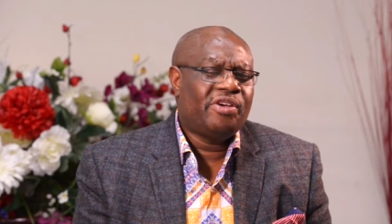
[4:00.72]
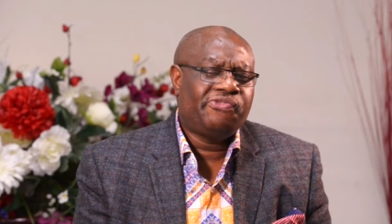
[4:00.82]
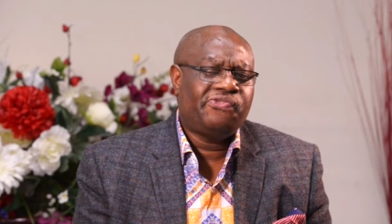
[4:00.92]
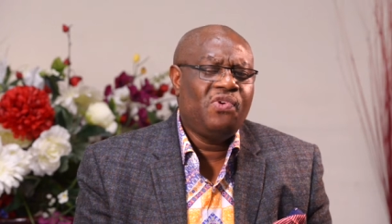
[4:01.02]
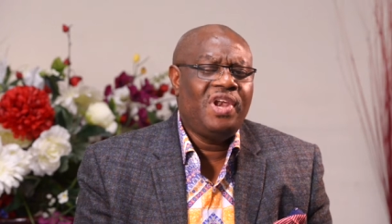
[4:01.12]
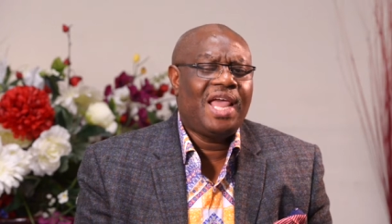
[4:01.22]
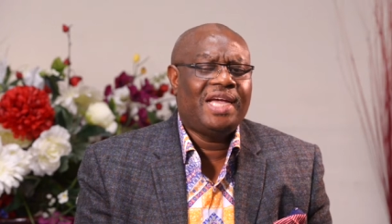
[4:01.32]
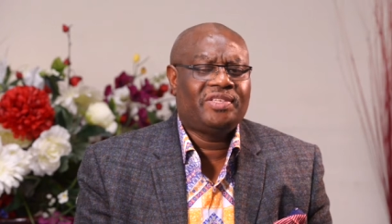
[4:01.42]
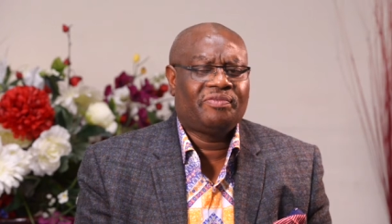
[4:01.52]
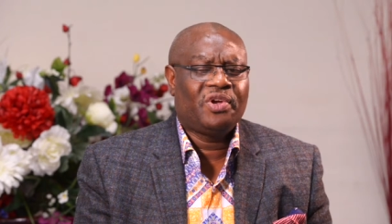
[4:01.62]
the full
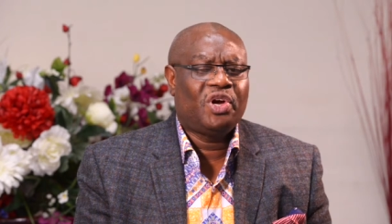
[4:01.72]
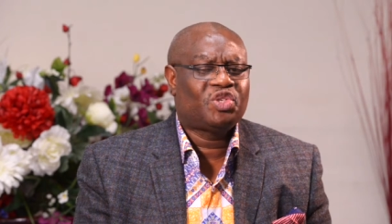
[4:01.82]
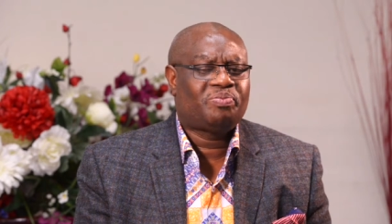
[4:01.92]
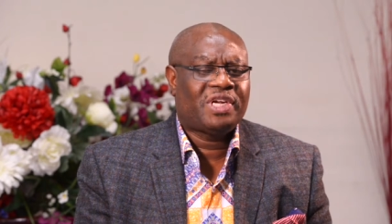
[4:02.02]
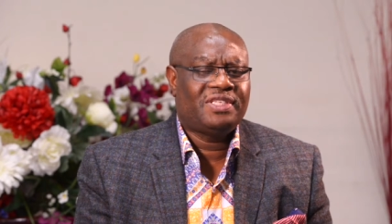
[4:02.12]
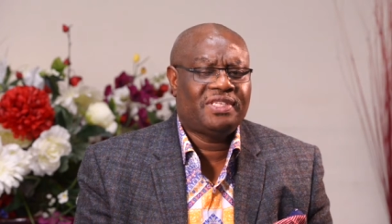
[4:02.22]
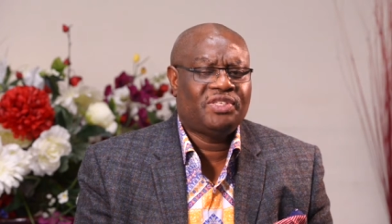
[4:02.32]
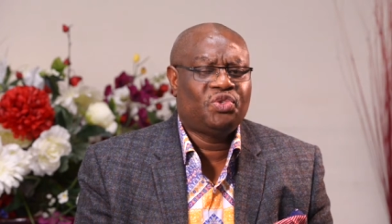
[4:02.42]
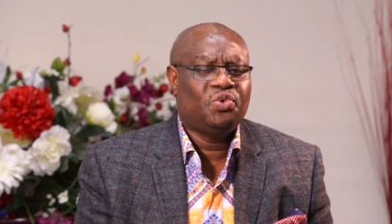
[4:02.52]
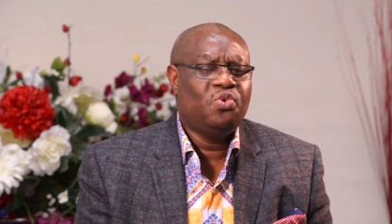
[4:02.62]
light of God's
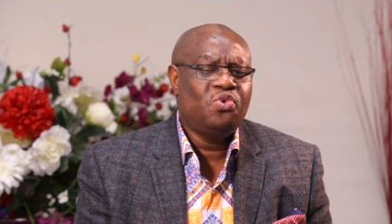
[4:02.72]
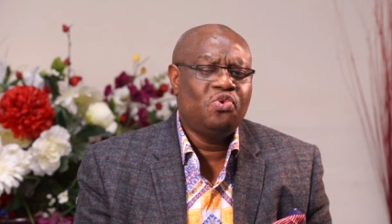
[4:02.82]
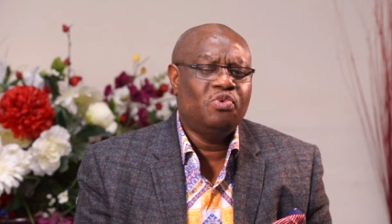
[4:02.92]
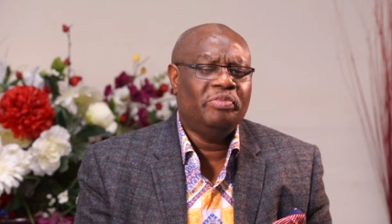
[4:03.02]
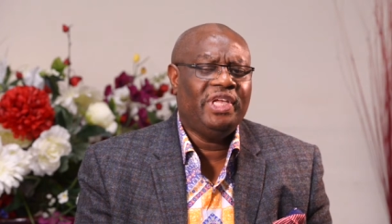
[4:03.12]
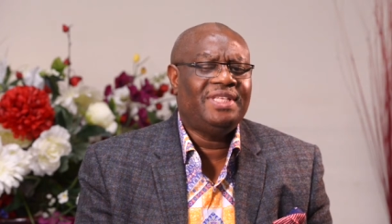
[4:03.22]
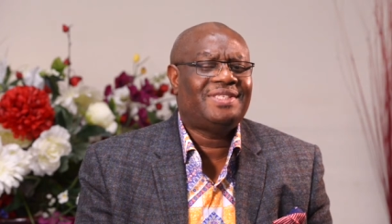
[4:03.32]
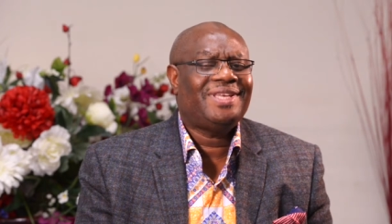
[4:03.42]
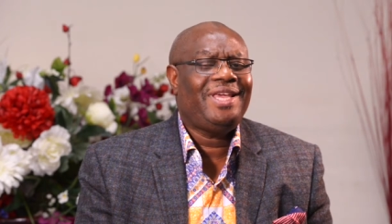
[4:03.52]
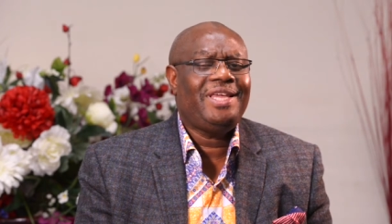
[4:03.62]
presence to whom
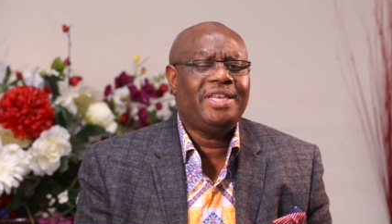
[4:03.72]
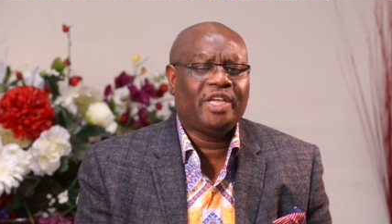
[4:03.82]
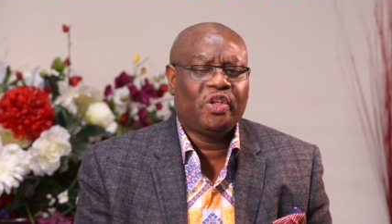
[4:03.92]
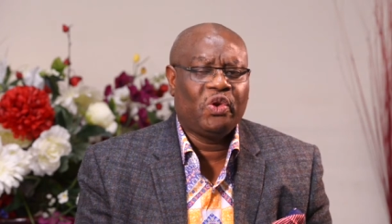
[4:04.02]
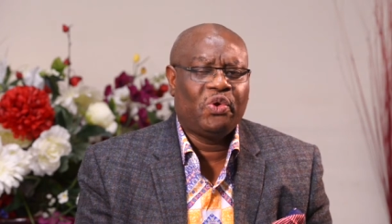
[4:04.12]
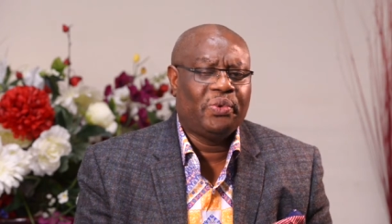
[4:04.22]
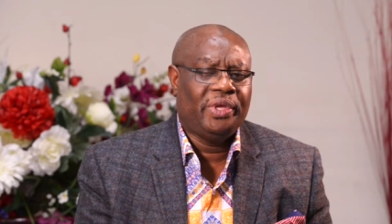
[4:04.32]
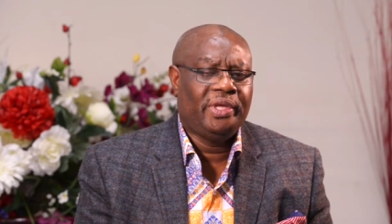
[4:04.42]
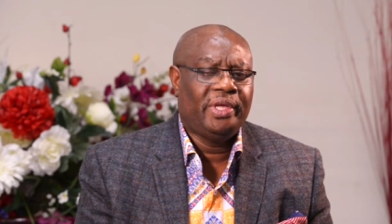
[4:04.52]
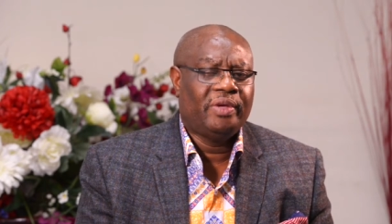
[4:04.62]
its hidden
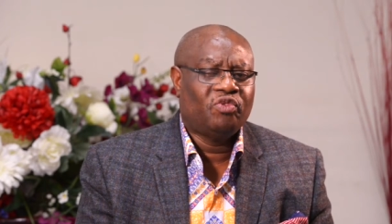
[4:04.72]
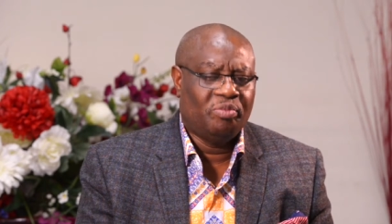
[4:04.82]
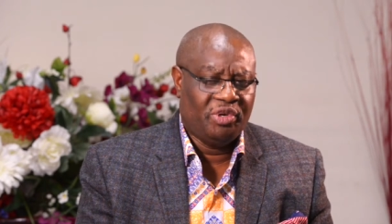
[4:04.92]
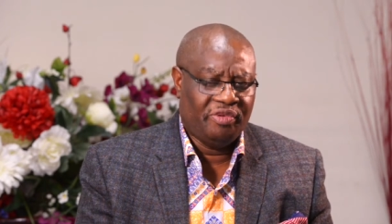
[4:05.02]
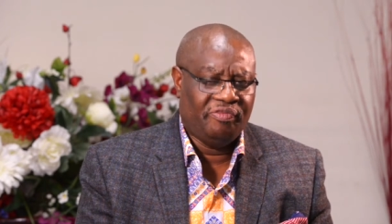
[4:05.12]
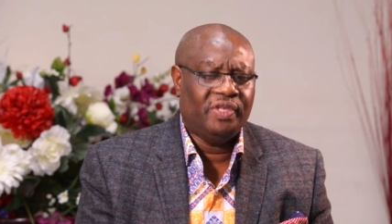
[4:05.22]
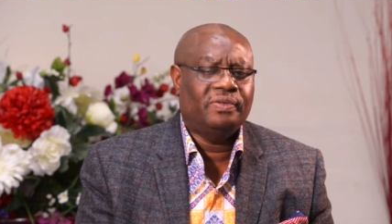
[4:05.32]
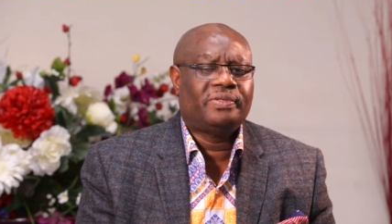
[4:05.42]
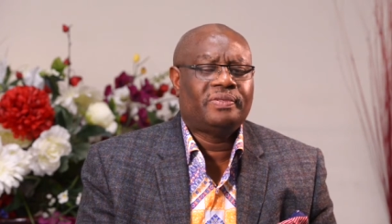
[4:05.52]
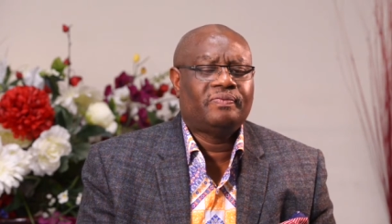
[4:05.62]
glory will be
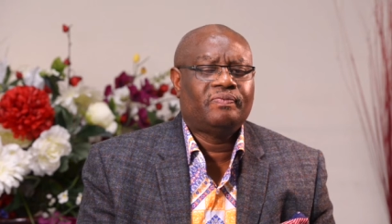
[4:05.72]
revealed.